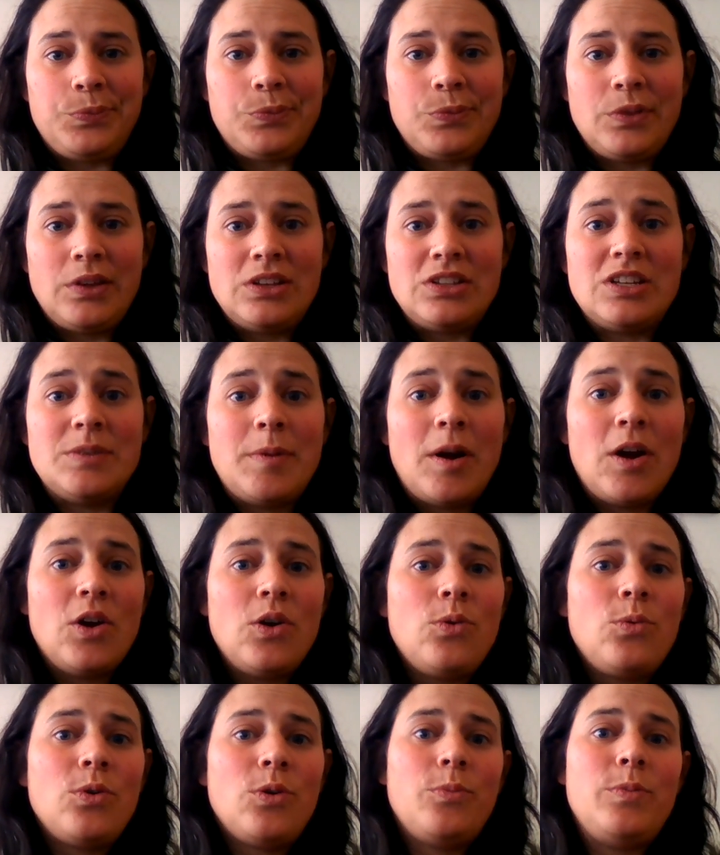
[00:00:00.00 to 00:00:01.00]
Tomorrow we'll
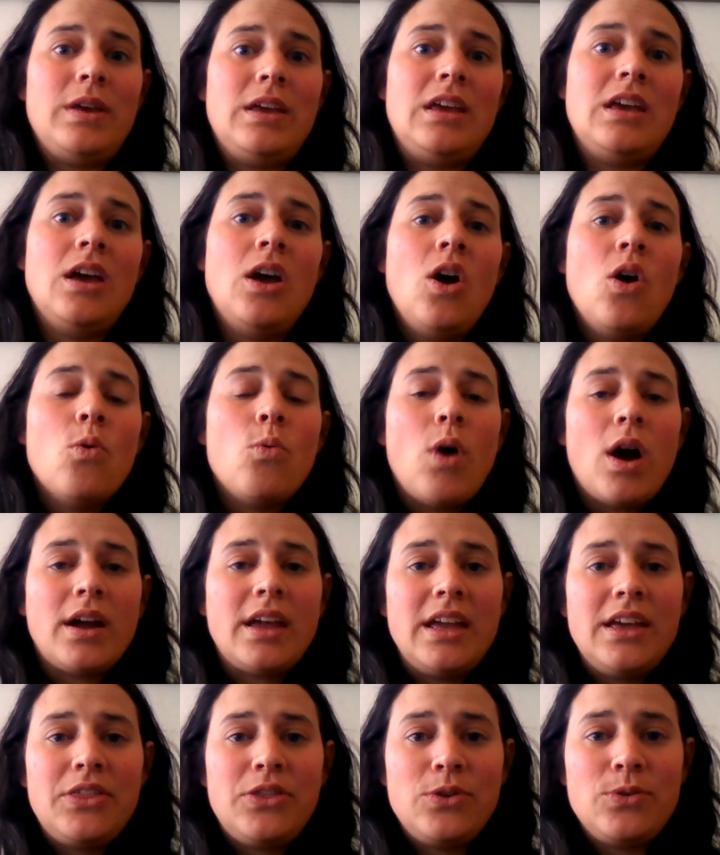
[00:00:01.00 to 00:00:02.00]
be walking
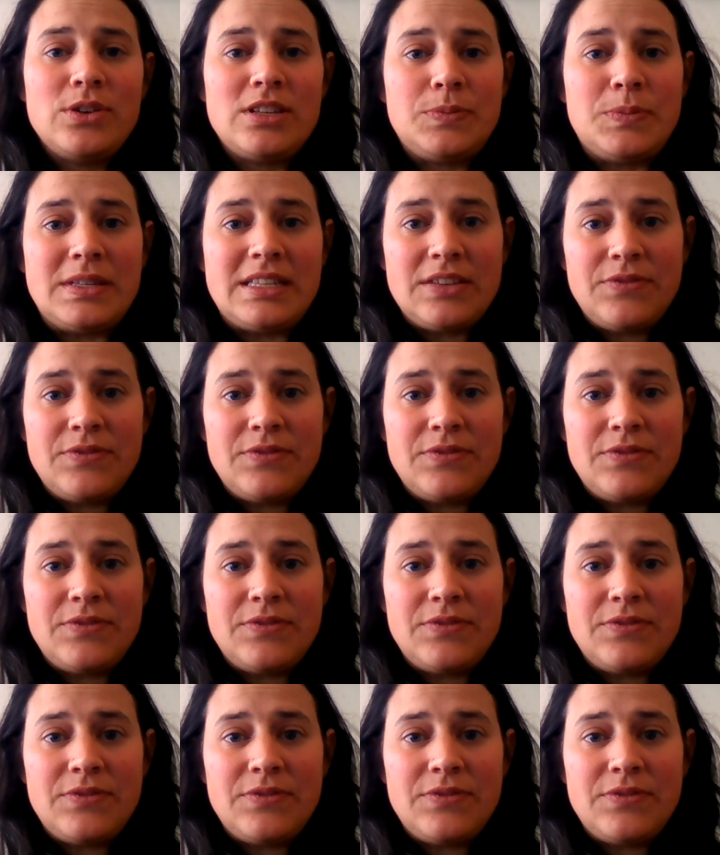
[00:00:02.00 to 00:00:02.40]
through a specific